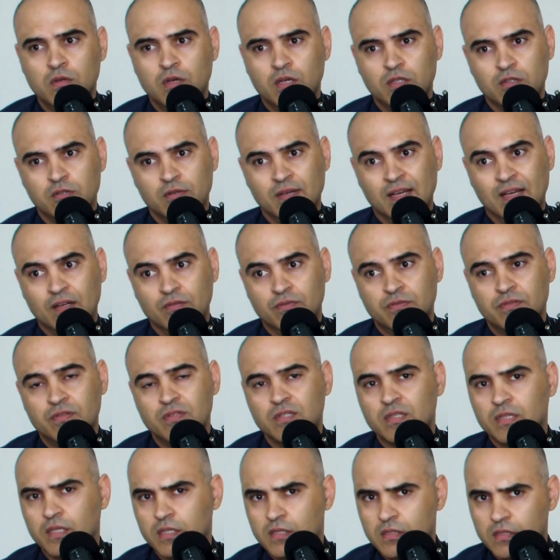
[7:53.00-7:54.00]
and you have
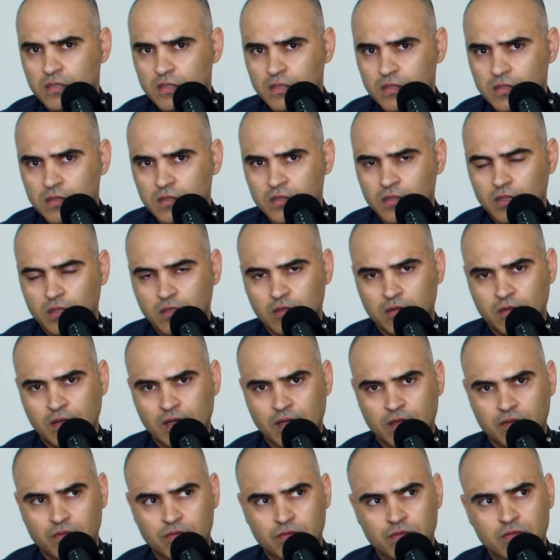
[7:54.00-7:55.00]
kids and you
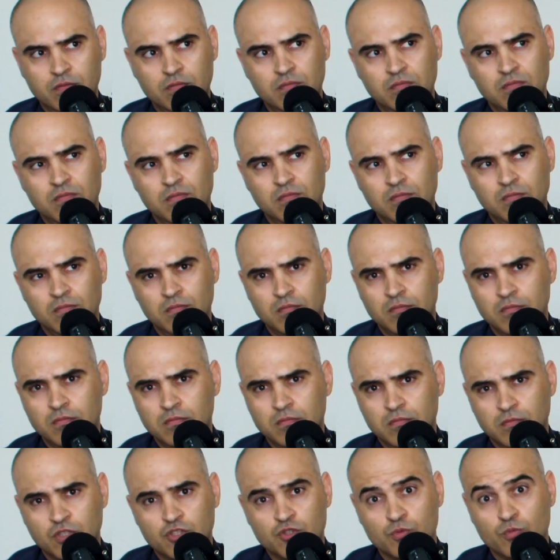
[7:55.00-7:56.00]
have
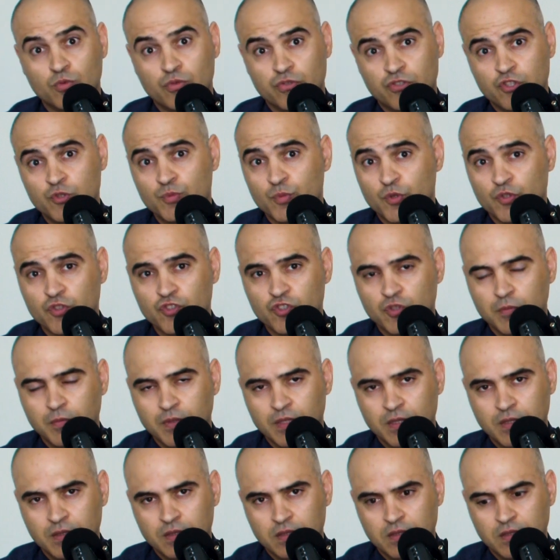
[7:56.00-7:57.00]
much more
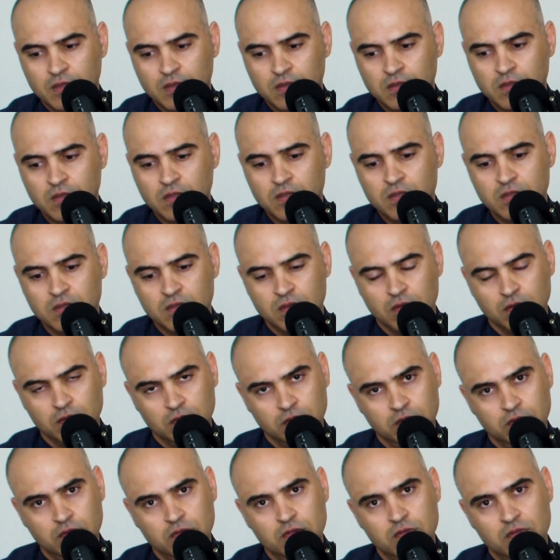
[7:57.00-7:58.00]
responsibilities
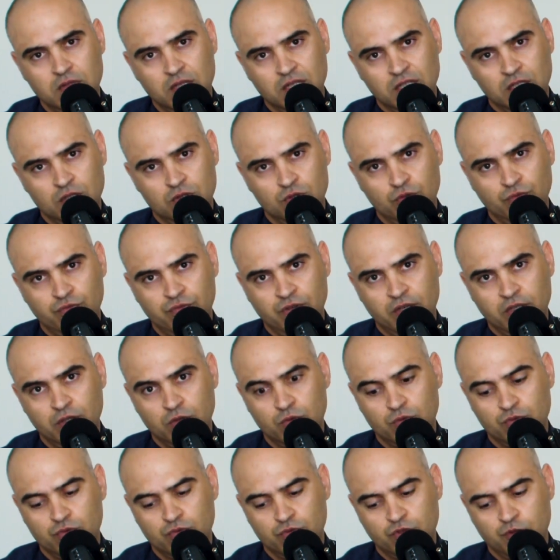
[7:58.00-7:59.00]
so they need to find
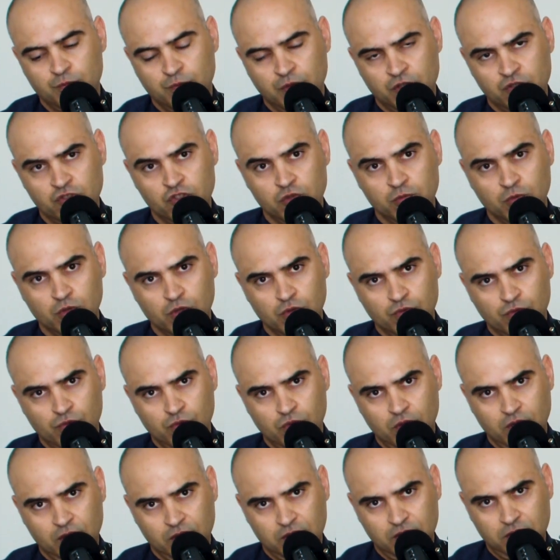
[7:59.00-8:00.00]
who's responsible of
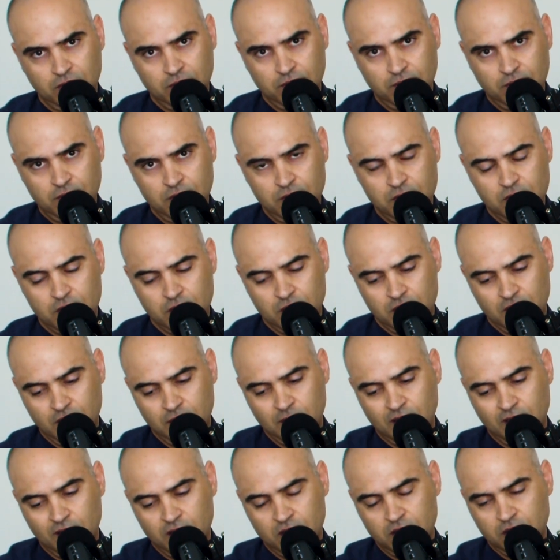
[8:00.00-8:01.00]
what so they
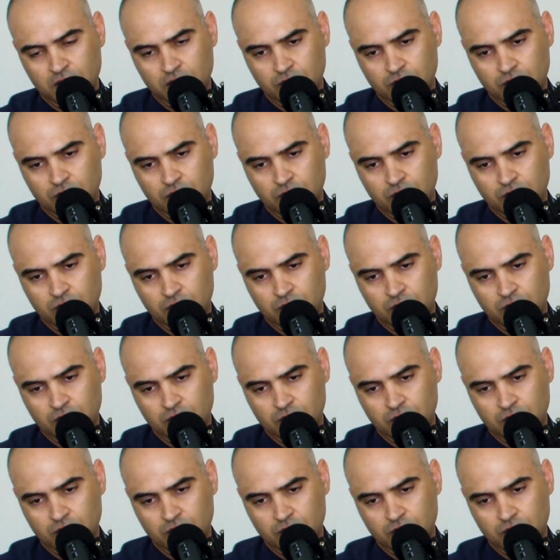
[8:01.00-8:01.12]
make this